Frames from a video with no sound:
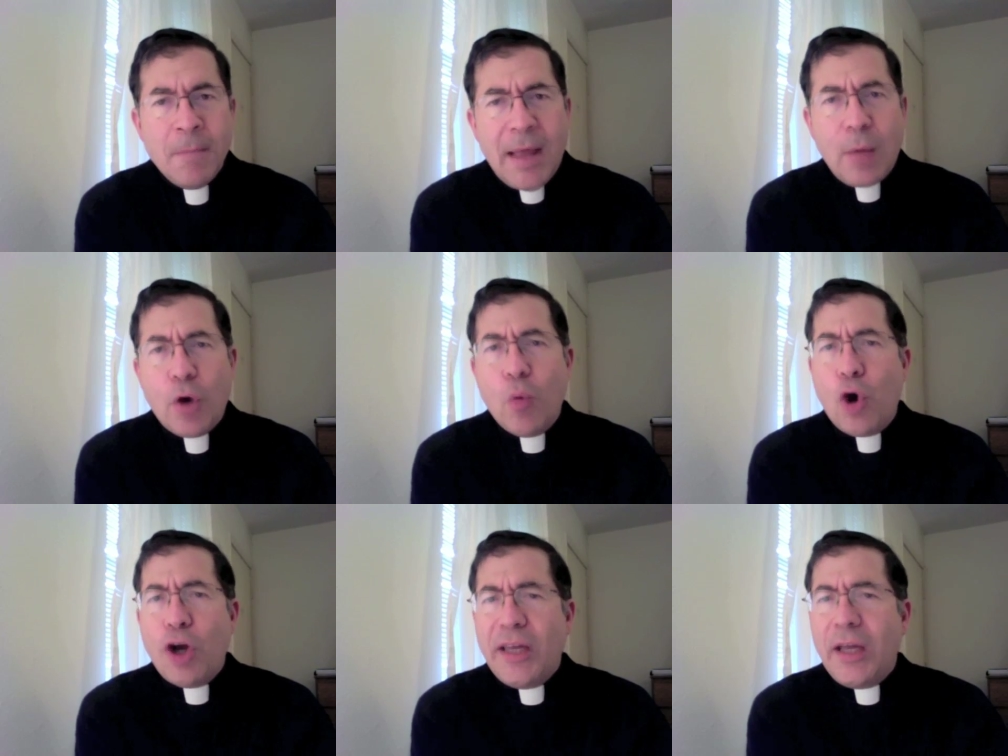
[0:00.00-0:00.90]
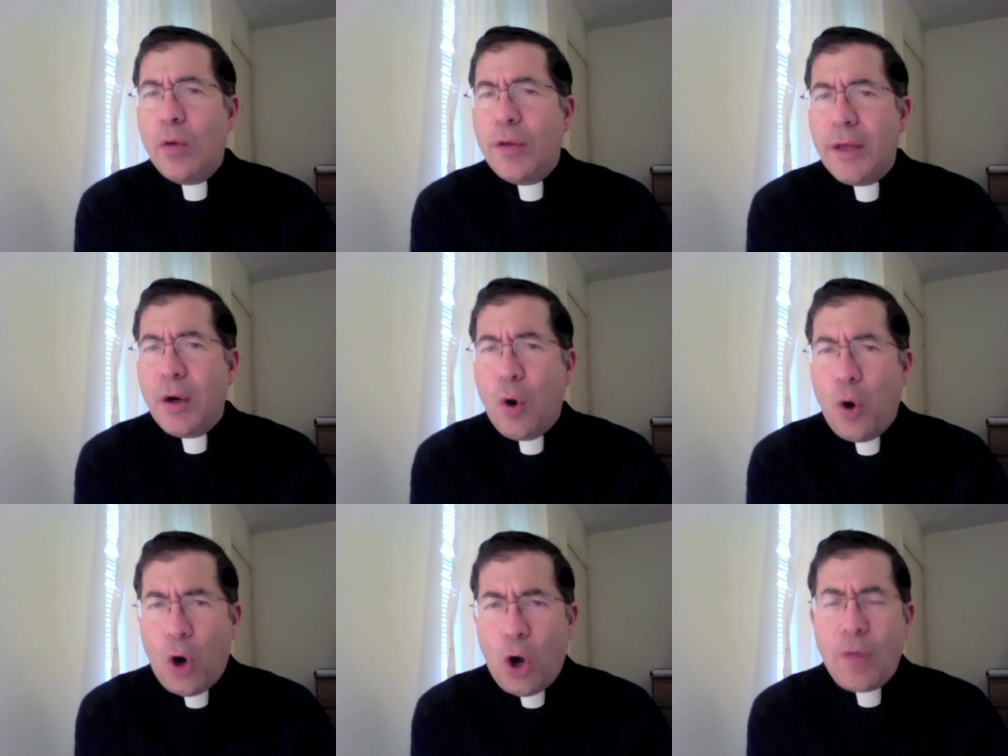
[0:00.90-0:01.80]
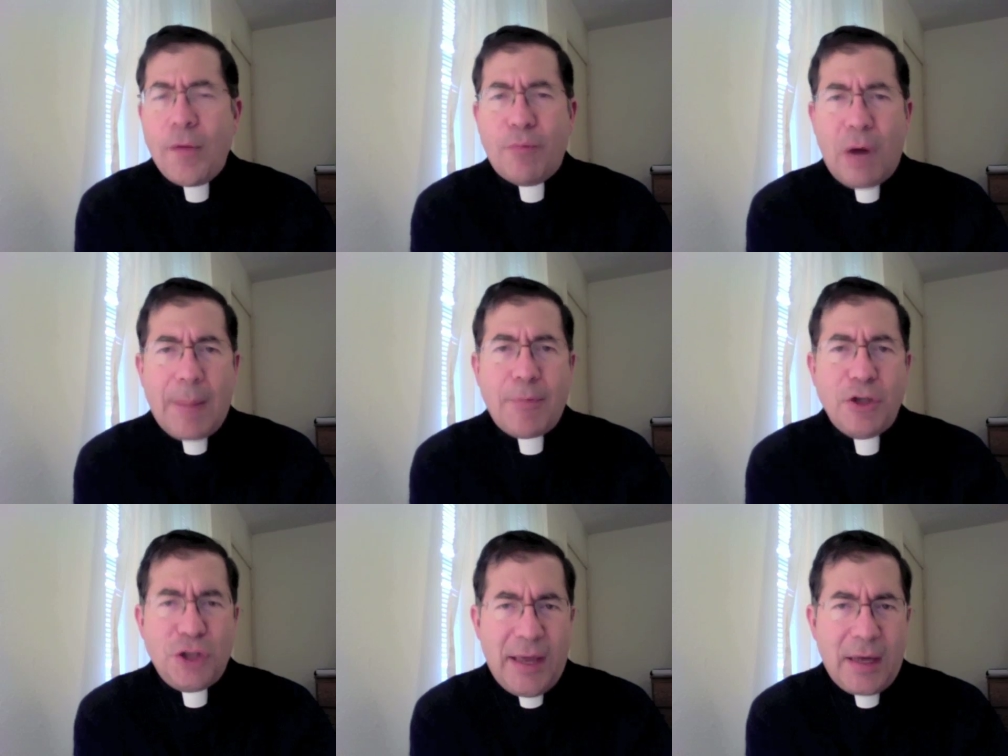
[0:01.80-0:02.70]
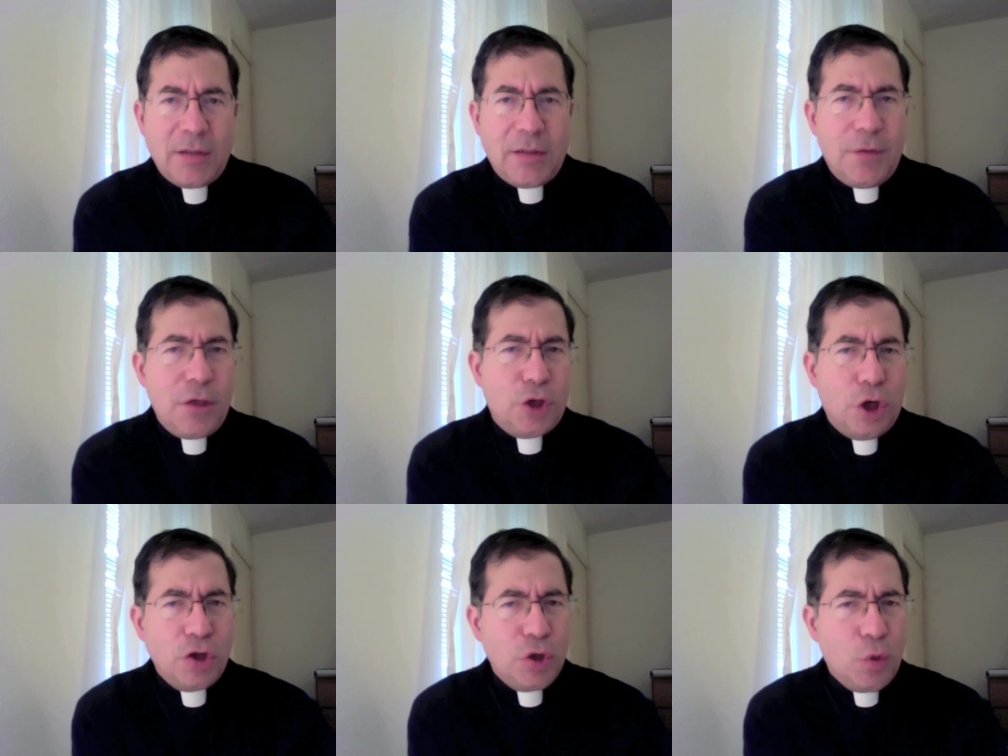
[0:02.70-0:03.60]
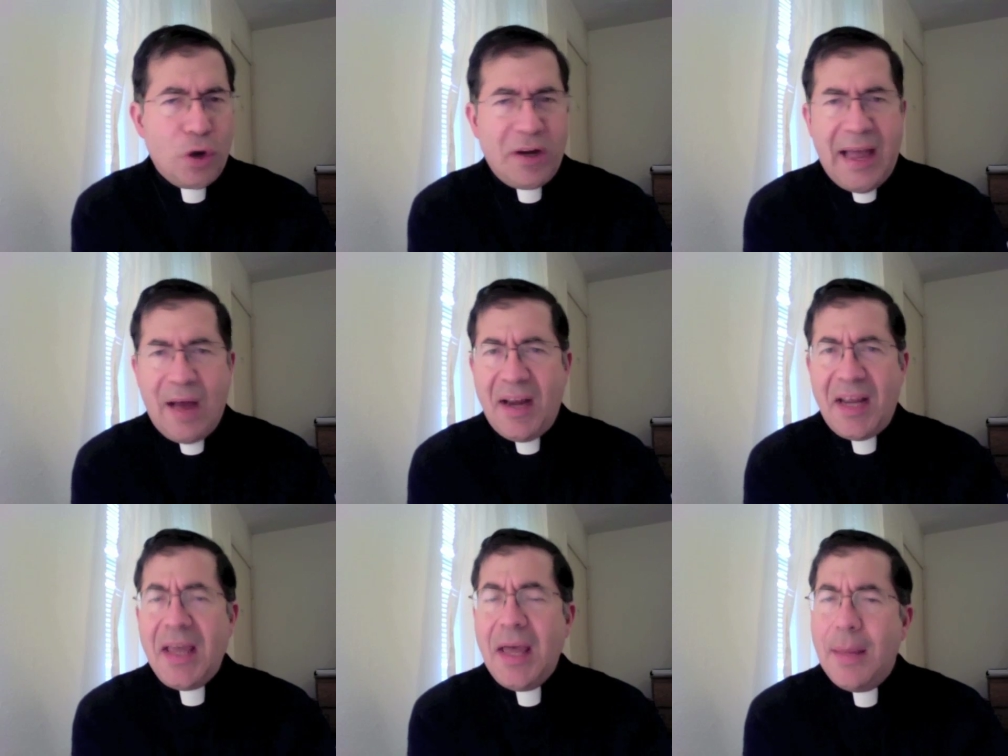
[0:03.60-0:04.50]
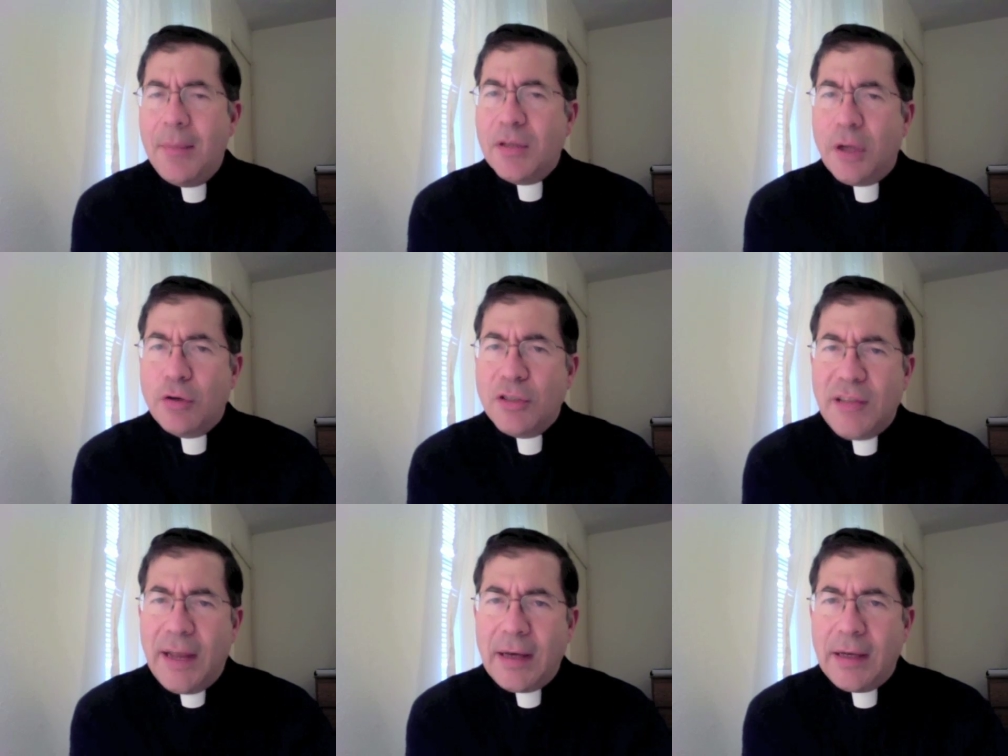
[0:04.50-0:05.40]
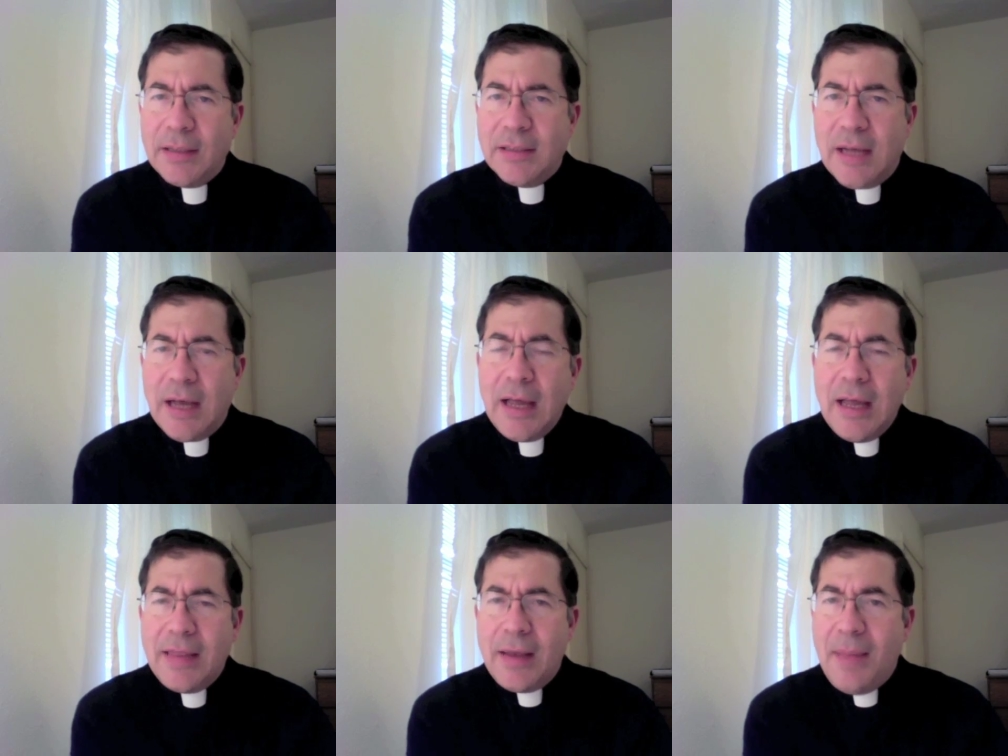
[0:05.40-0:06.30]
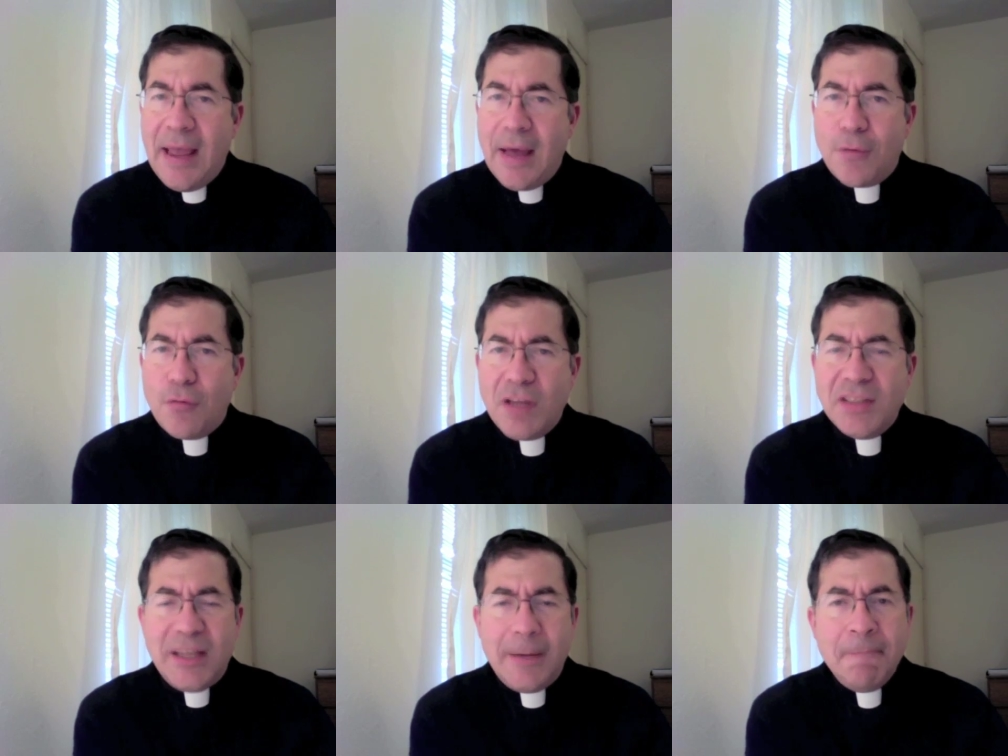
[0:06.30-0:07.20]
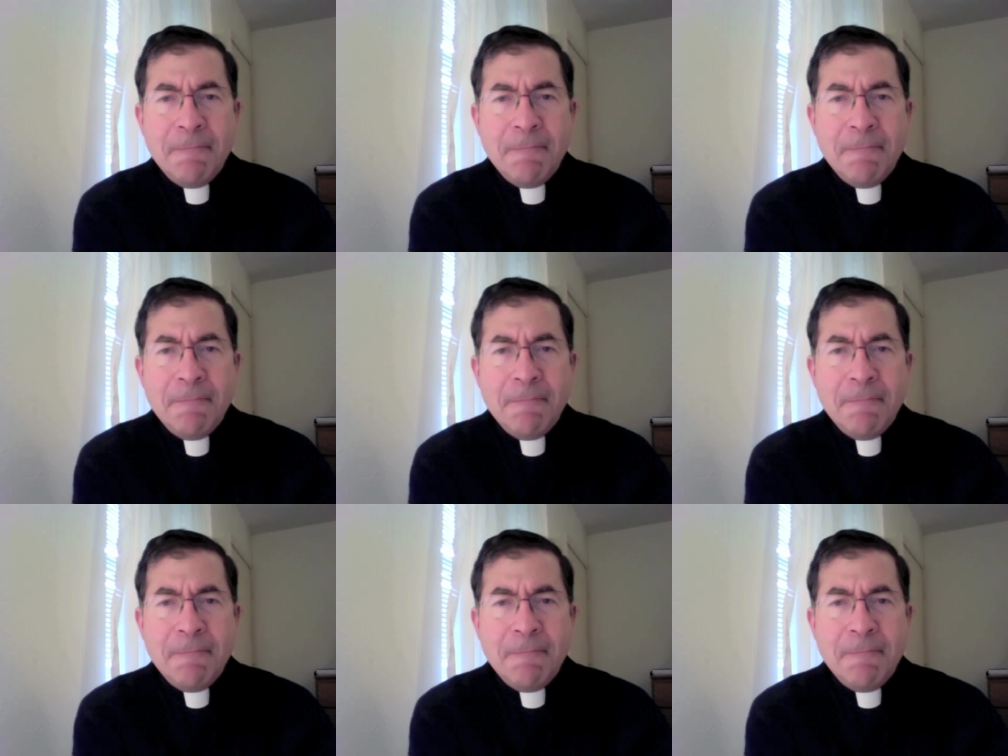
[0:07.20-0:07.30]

And we're working within all the proper channels of the Church to work out any misunderstandings uh, that may have arisen.